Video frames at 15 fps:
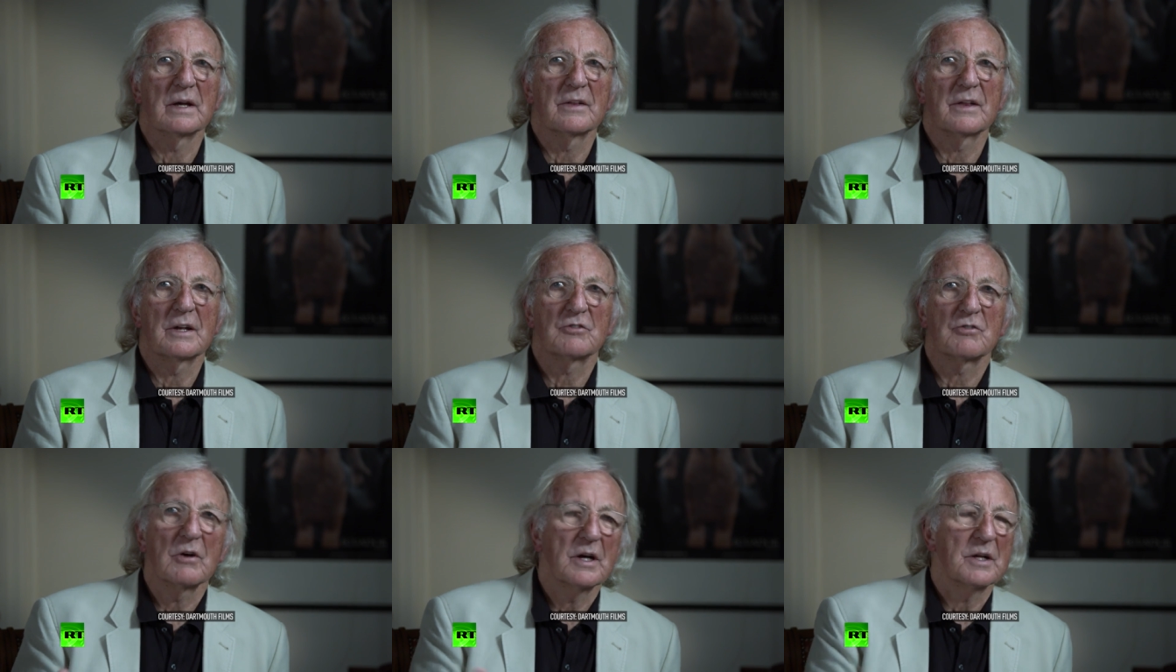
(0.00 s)
Are they
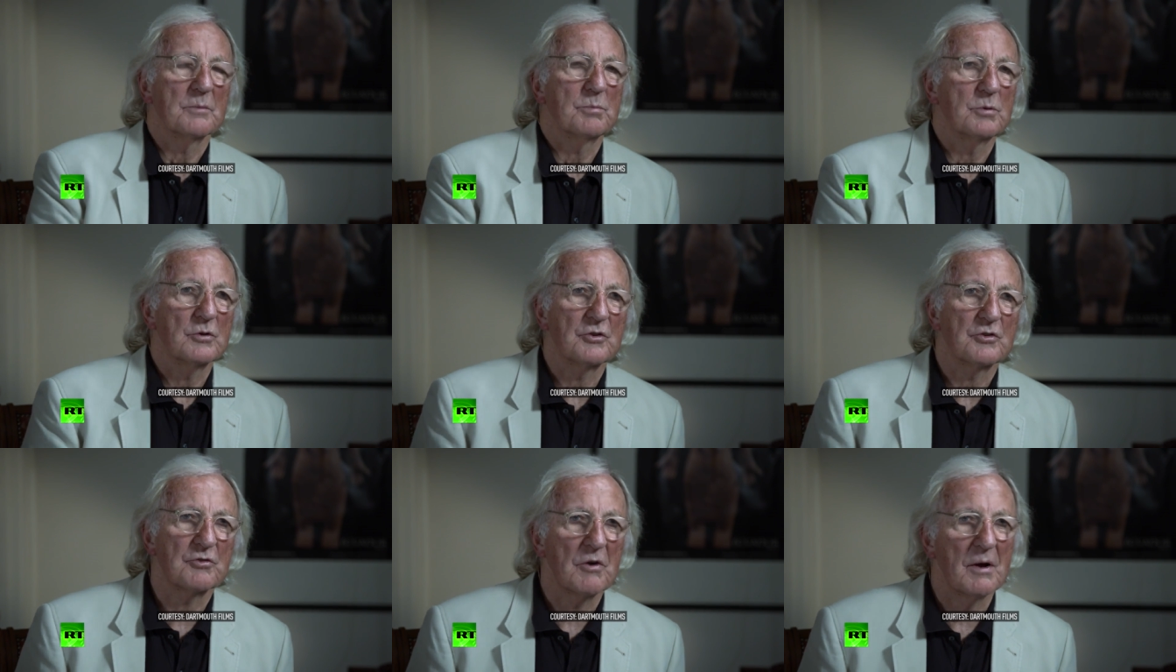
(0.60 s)
trying to
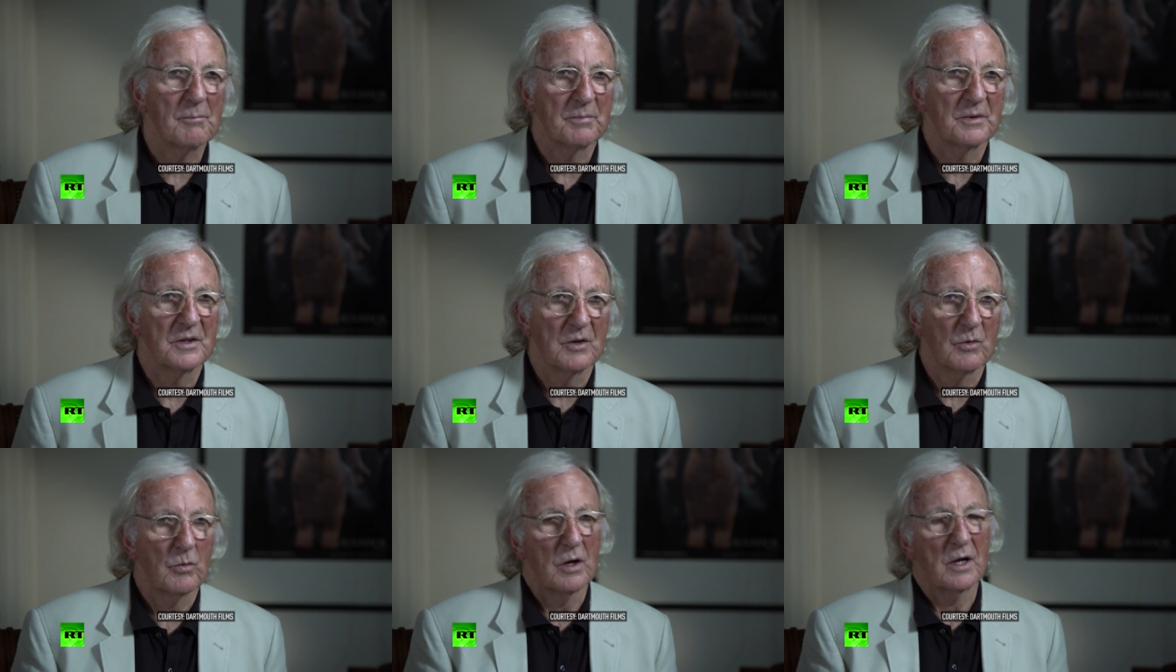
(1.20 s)
put Trump in
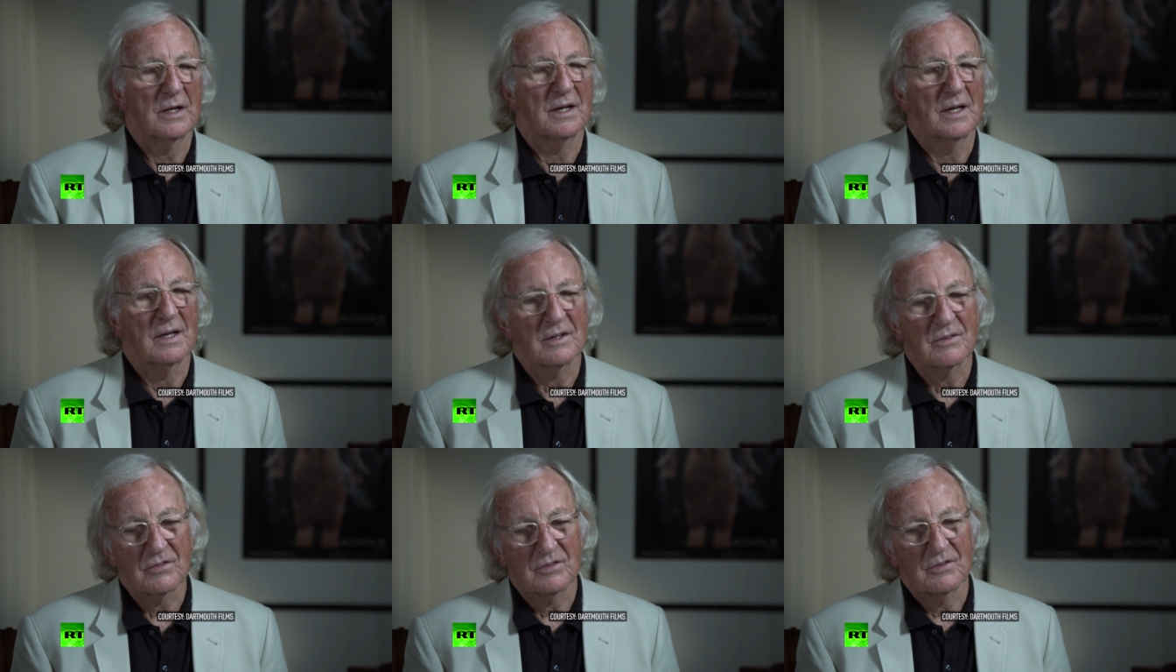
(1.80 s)
the White
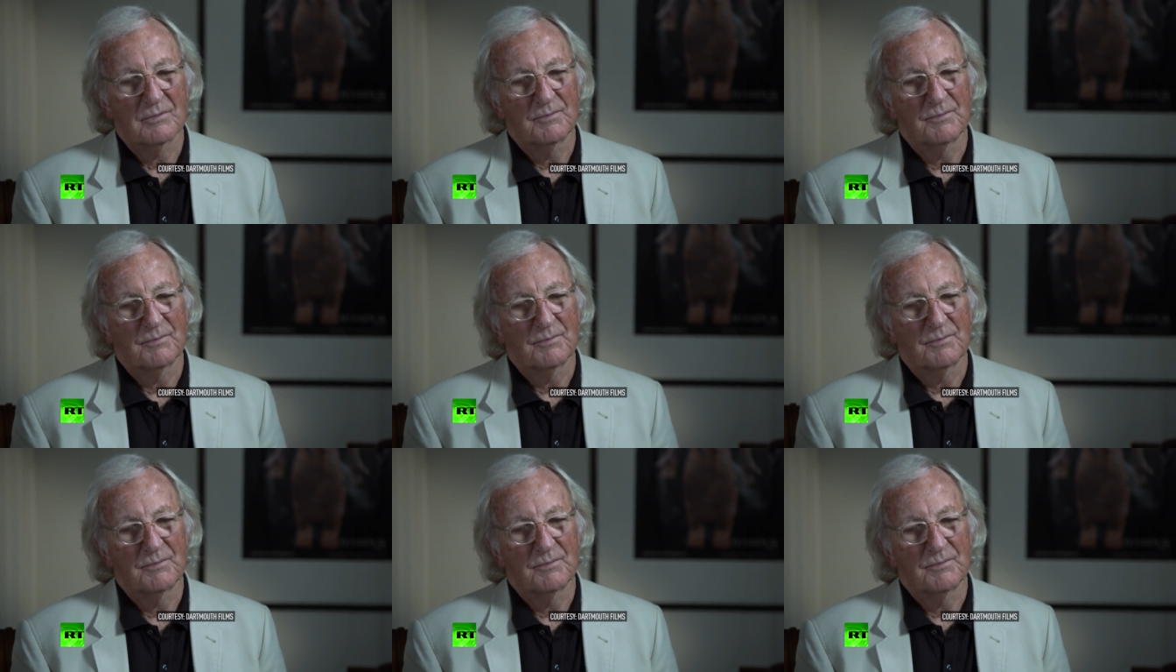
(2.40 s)
House?